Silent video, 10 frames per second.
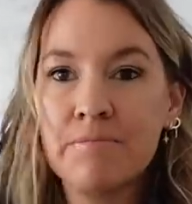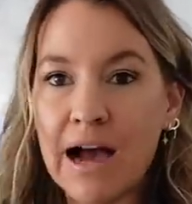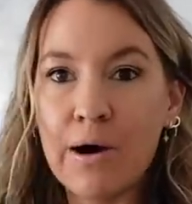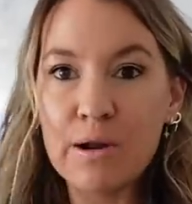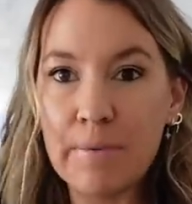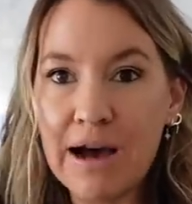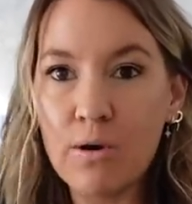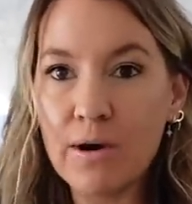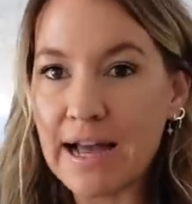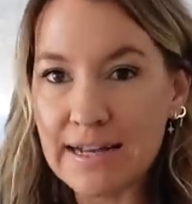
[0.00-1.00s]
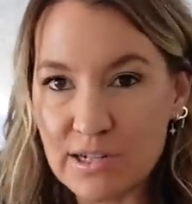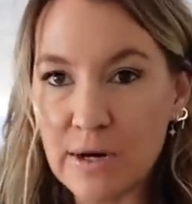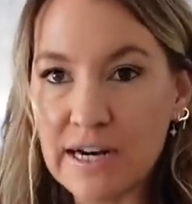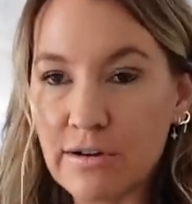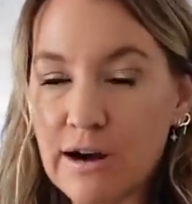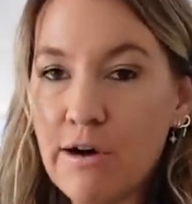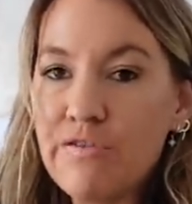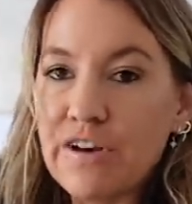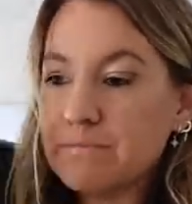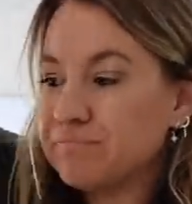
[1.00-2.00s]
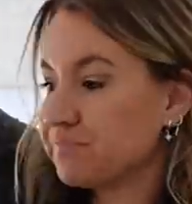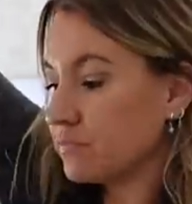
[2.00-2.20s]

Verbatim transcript: out and about, like as a regular outfit.